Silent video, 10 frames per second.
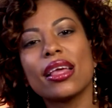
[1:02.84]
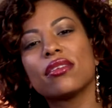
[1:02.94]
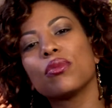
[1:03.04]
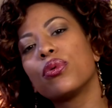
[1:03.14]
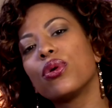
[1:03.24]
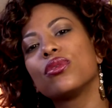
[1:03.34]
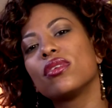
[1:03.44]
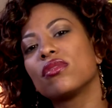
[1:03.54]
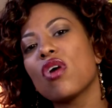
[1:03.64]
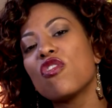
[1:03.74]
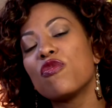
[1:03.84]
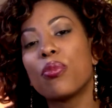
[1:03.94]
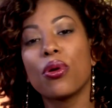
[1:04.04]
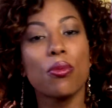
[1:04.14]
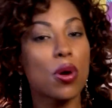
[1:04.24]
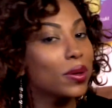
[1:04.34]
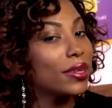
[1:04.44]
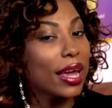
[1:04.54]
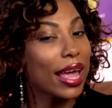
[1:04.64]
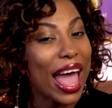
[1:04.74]
is a process of
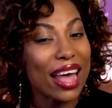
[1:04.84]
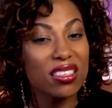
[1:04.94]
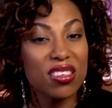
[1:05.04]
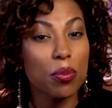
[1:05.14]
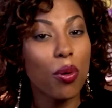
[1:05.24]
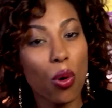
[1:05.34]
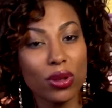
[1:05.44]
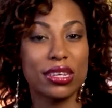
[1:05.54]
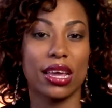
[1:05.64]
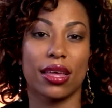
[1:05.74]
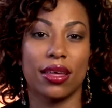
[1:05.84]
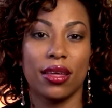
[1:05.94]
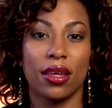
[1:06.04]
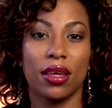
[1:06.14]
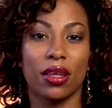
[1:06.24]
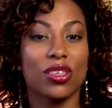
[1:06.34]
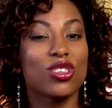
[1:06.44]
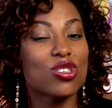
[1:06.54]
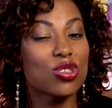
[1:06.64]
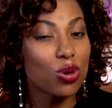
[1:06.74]
promoting and supporting the
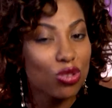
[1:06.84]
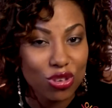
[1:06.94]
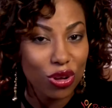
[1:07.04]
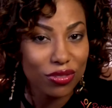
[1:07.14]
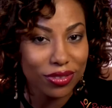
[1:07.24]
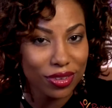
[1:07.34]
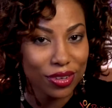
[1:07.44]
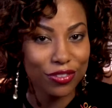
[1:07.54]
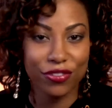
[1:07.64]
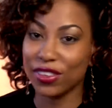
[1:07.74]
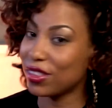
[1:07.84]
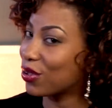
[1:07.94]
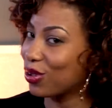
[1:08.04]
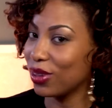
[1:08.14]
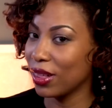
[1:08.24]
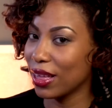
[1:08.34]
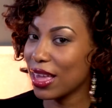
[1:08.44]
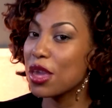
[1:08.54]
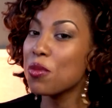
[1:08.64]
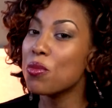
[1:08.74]
social, physical,
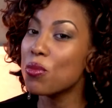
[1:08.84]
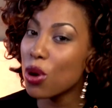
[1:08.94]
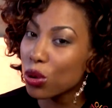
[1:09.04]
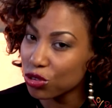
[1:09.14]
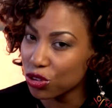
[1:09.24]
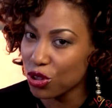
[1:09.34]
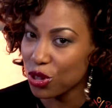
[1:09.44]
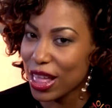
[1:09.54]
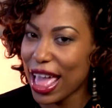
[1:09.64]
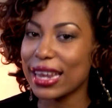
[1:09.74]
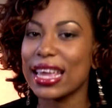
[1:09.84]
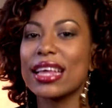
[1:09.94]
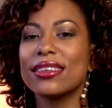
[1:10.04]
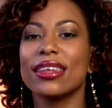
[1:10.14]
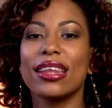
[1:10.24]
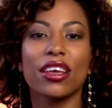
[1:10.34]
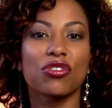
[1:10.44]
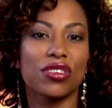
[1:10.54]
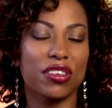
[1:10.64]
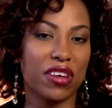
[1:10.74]
emotional, and
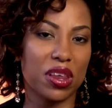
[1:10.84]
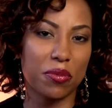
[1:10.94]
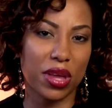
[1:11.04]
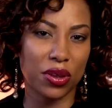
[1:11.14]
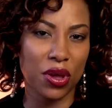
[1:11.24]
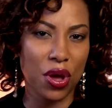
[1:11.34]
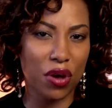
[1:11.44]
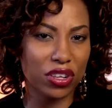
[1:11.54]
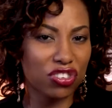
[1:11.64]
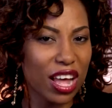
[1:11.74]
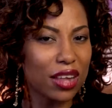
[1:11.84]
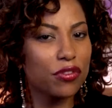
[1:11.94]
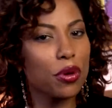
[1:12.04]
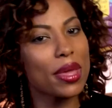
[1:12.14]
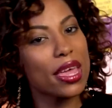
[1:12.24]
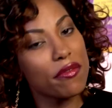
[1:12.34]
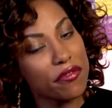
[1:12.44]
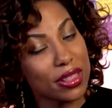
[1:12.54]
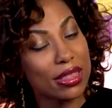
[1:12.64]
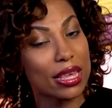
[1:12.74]
intellectual development of a child from
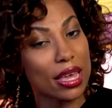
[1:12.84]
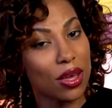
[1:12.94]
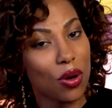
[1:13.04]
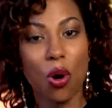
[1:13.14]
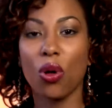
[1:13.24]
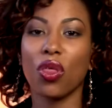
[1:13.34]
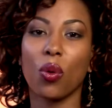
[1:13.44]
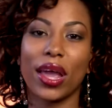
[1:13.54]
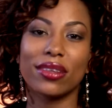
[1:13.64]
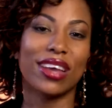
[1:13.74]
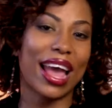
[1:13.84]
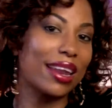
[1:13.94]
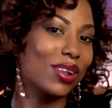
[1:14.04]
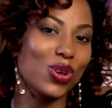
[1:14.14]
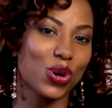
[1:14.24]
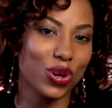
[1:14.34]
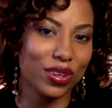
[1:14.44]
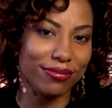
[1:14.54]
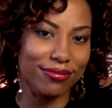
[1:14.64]
infancy all the way to adulthood.